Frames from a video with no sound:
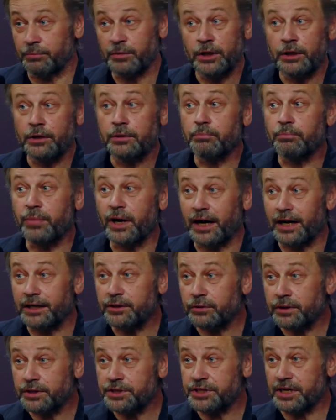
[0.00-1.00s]
Uh,
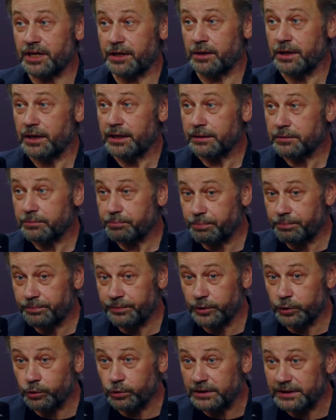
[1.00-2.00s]
provide the army with
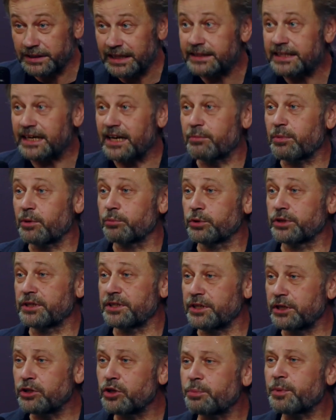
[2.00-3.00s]
all they need,
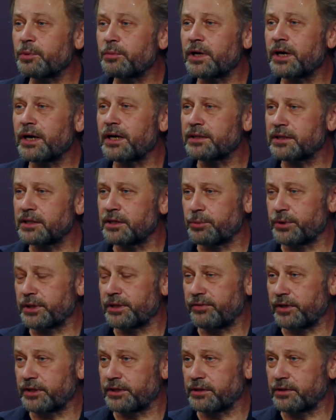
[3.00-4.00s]
and then us,
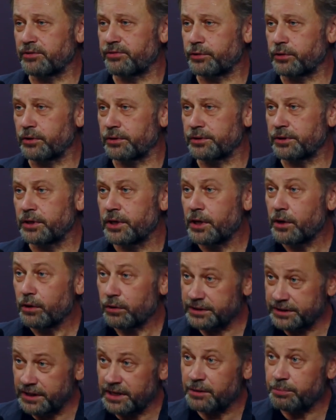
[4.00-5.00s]
volunteers, will
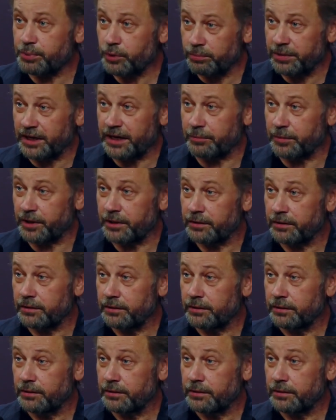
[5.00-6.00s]
not have to gather
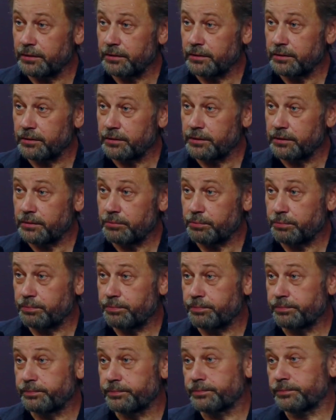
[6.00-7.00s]
money for the
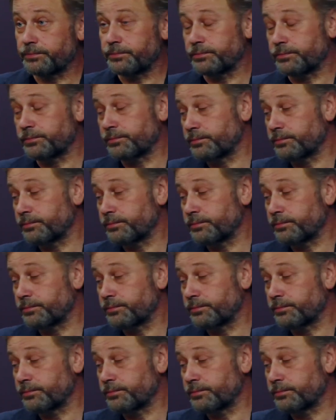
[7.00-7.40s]
things that the